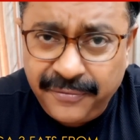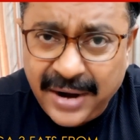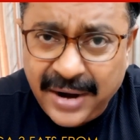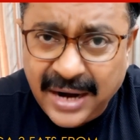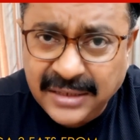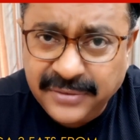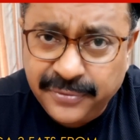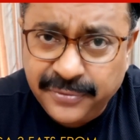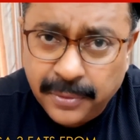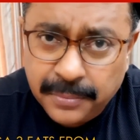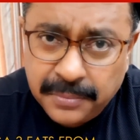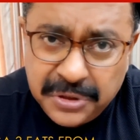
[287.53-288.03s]

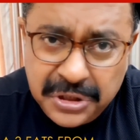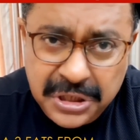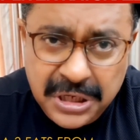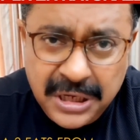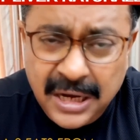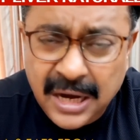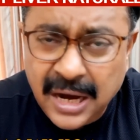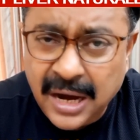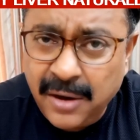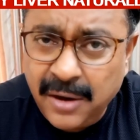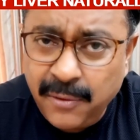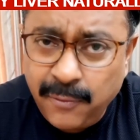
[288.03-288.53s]
fats from
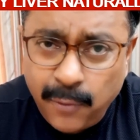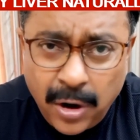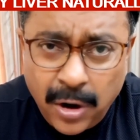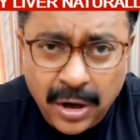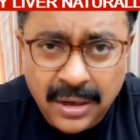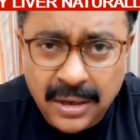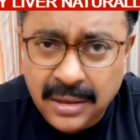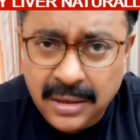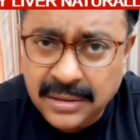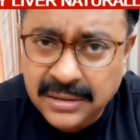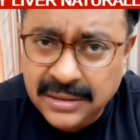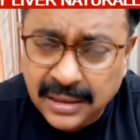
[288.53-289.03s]
chia,
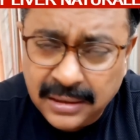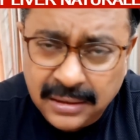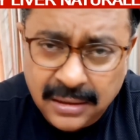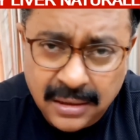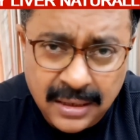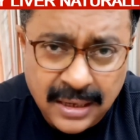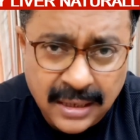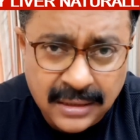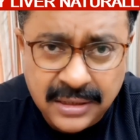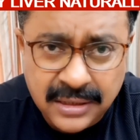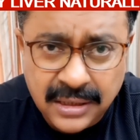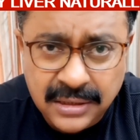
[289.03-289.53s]
walnuts,
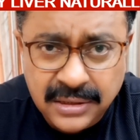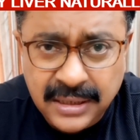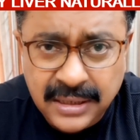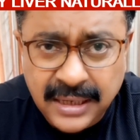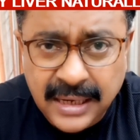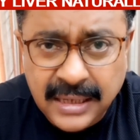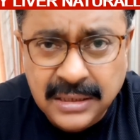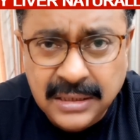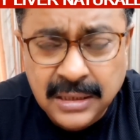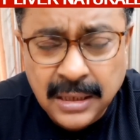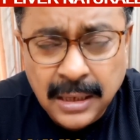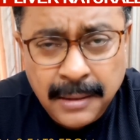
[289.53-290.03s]
other nuts and
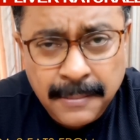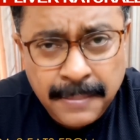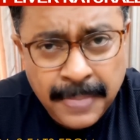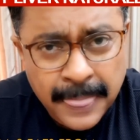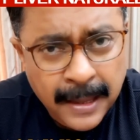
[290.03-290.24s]
seeds.